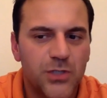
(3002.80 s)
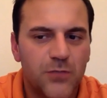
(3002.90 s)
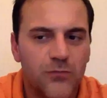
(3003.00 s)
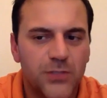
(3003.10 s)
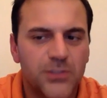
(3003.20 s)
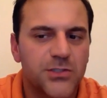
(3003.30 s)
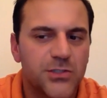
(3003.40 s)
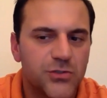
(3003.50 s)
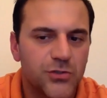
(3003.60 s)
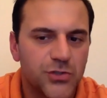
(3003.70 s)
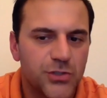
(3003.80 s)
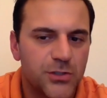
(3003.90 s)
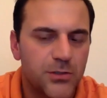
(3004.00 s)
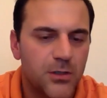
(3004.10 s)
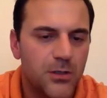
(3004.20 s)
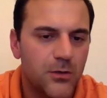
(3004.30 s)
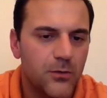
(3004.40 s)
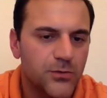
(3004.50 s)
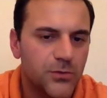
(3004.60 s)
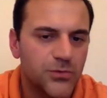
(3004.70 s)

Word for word: on Russia's assertion uh, or,